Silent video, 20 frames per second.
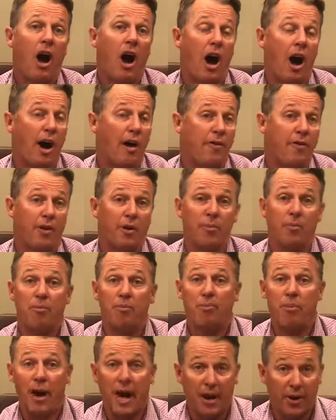offer
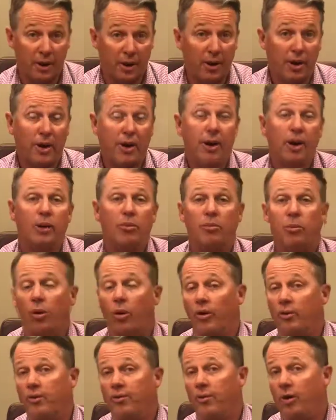better
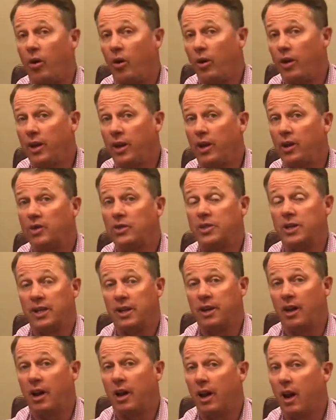portfolios
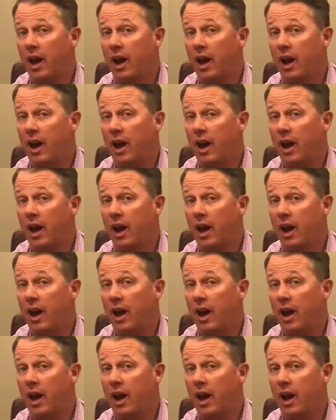and